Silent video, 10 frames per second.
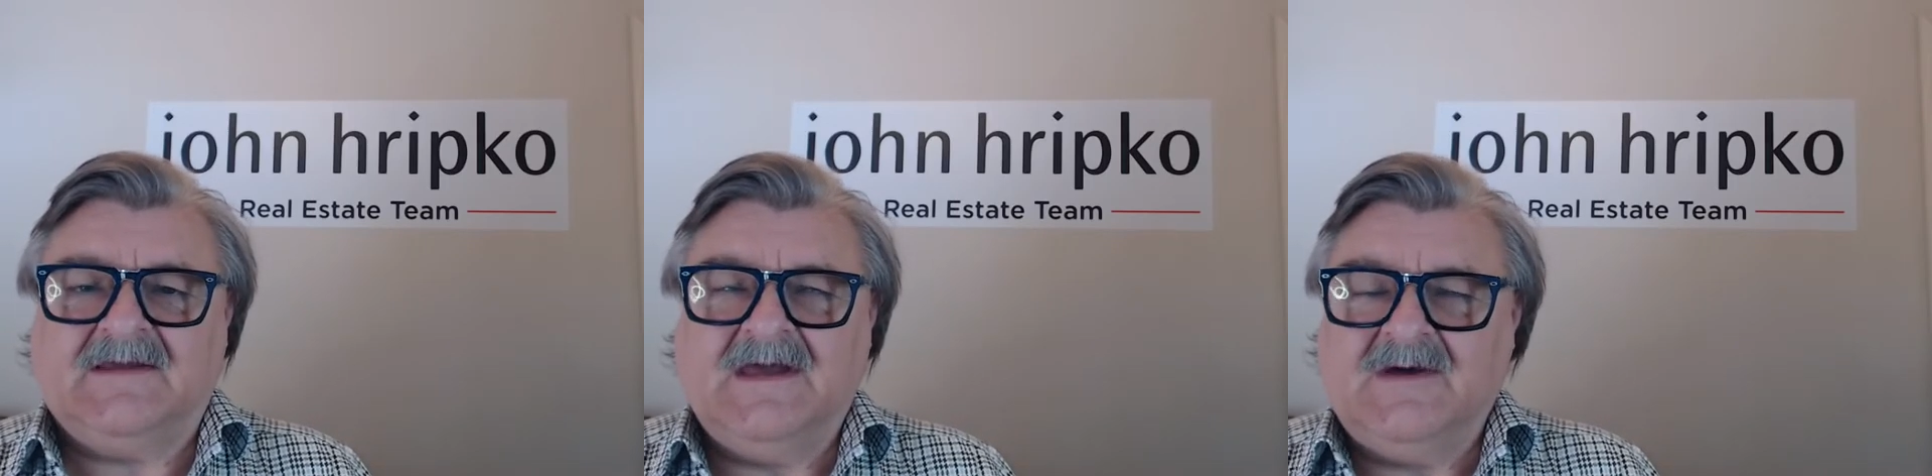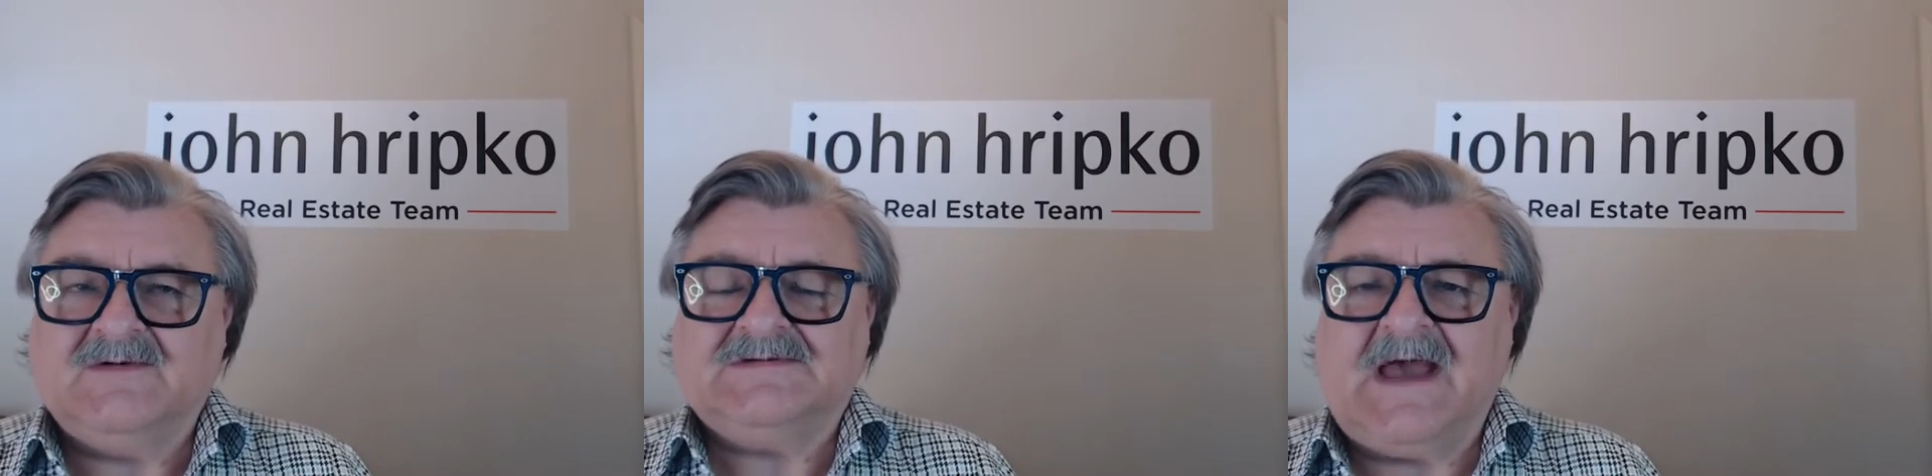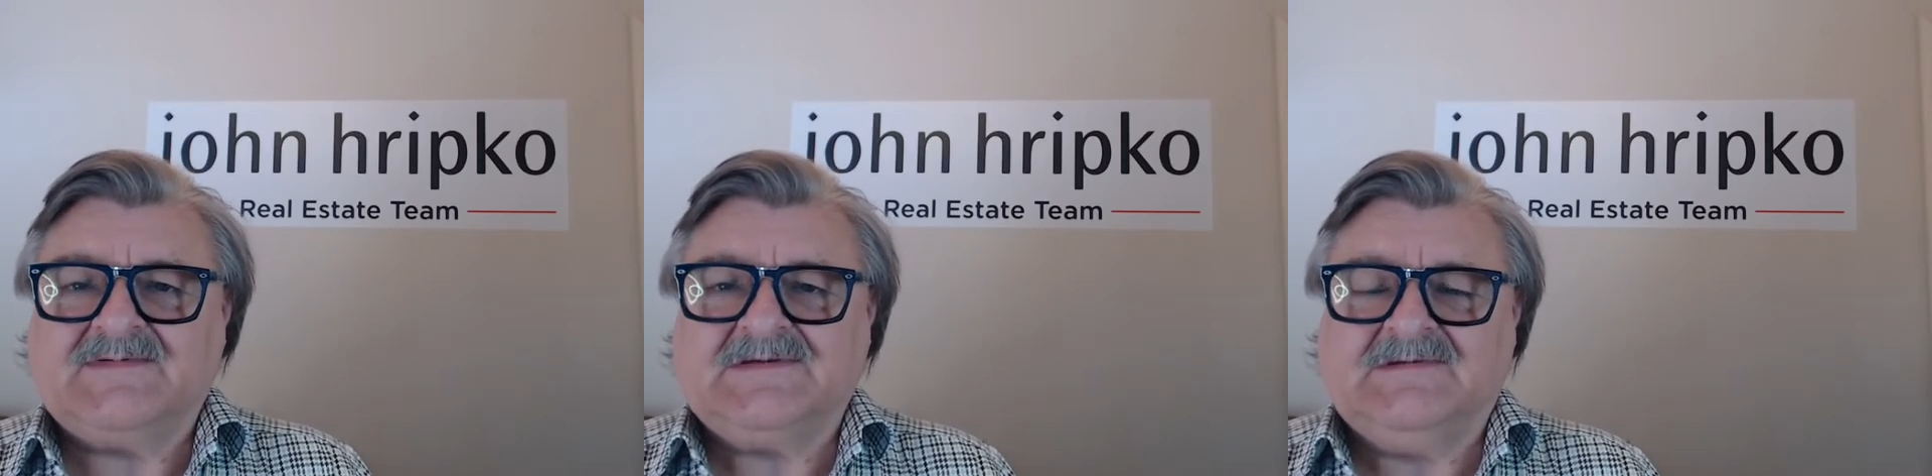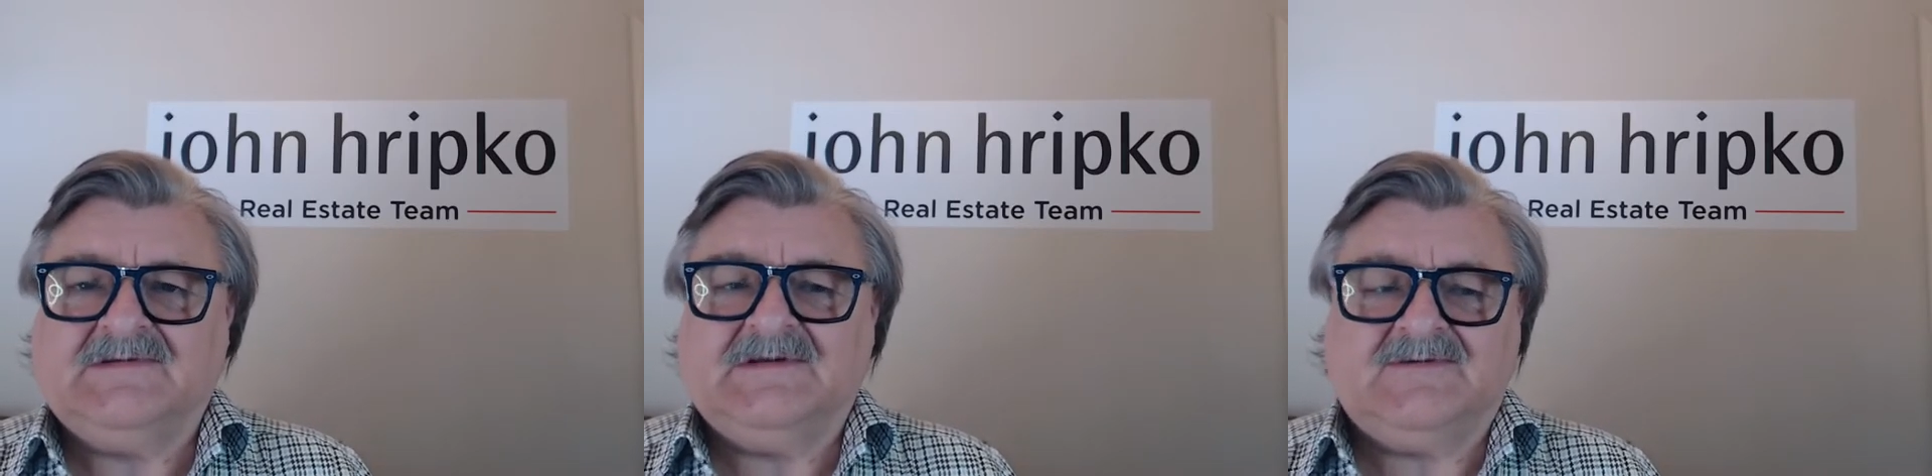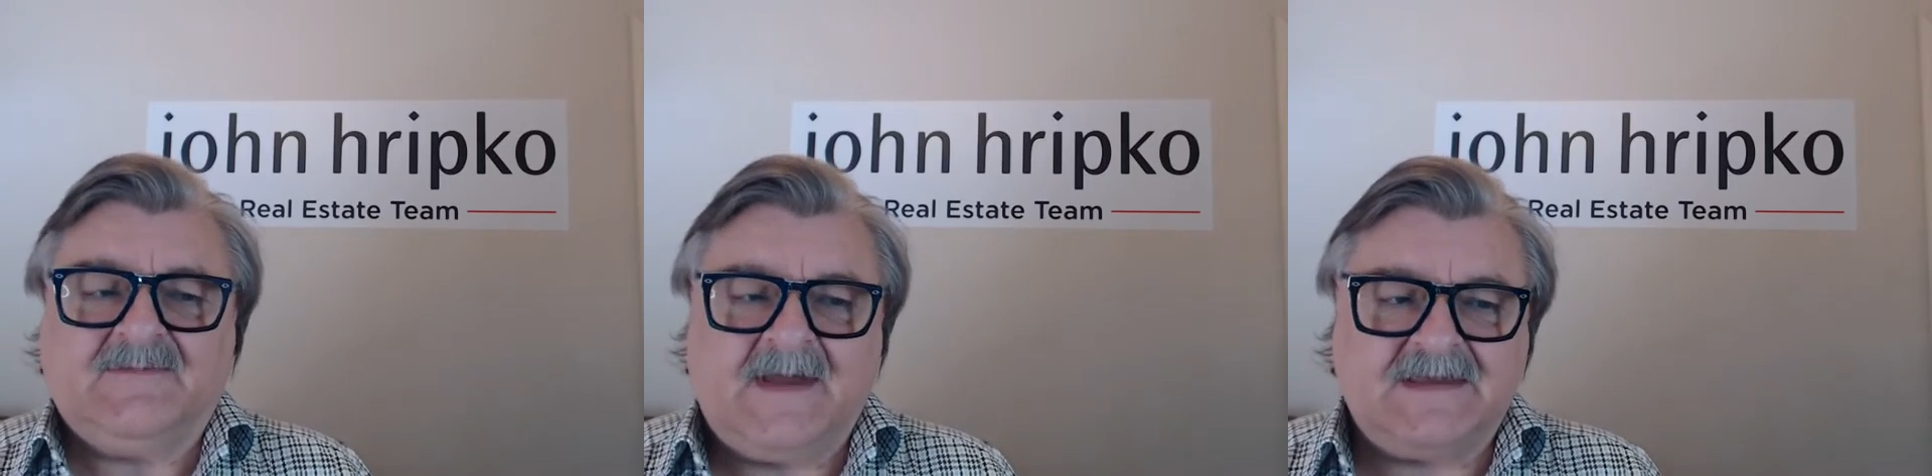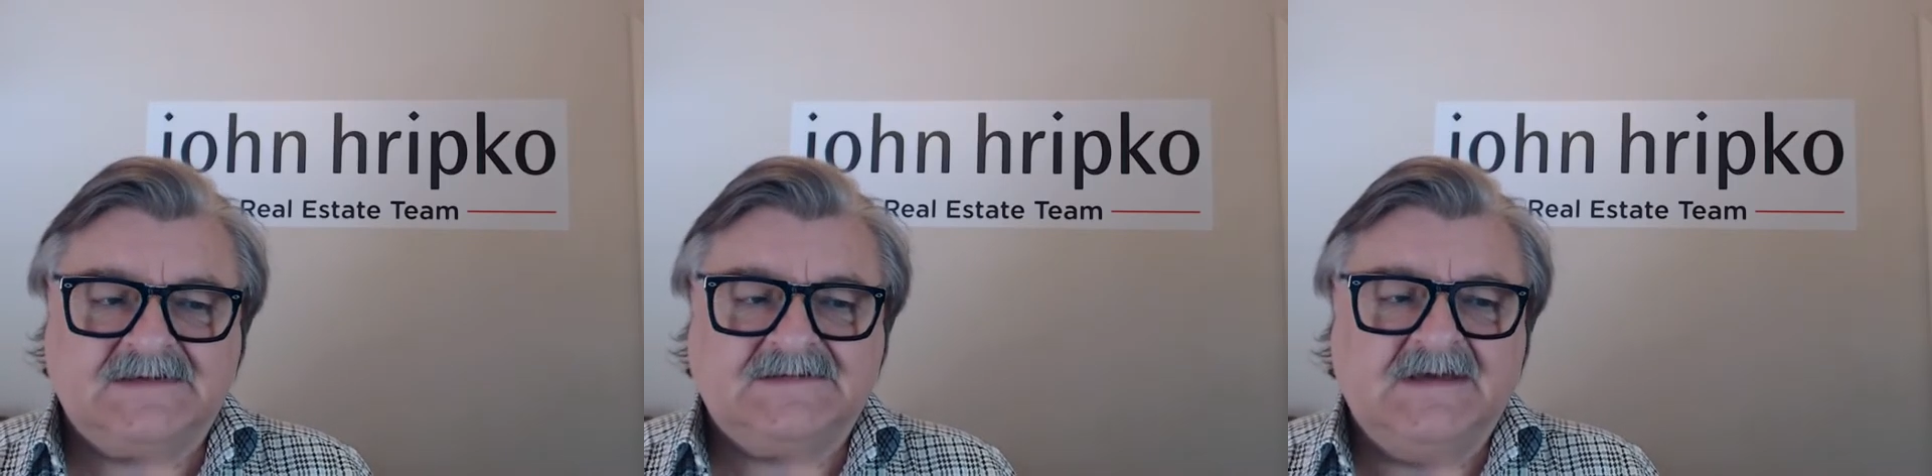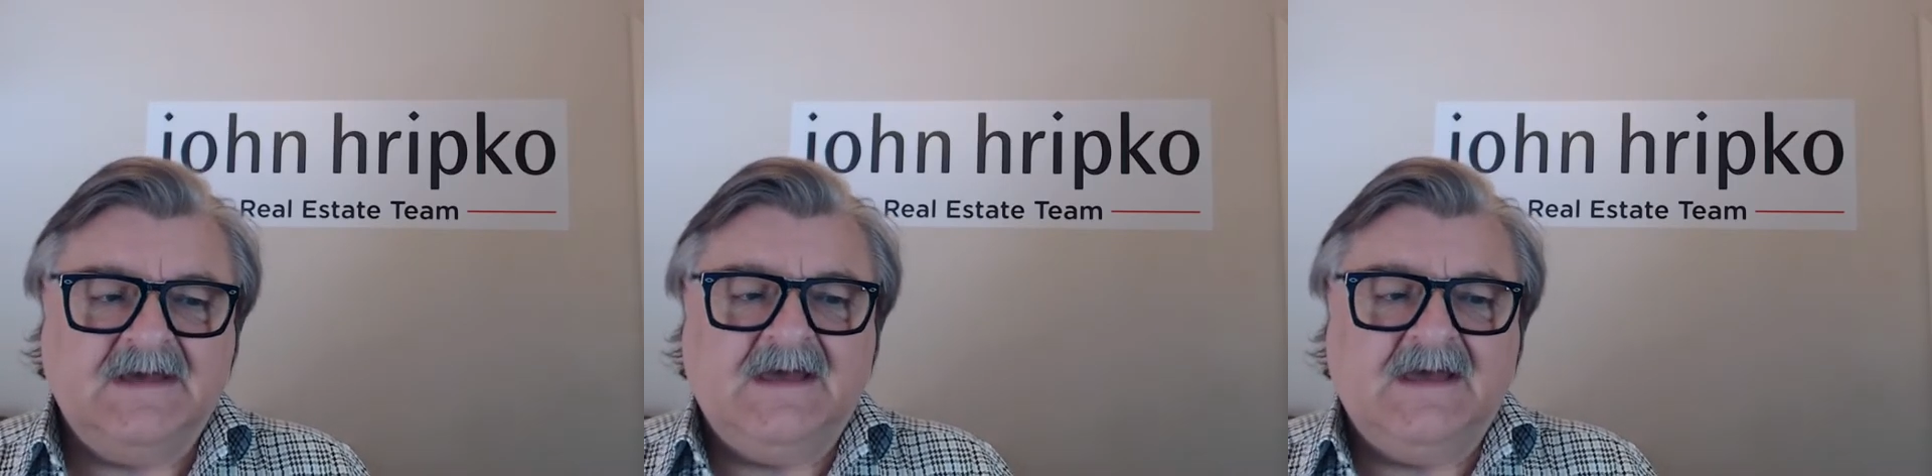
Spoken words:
It was absolutely tremendous.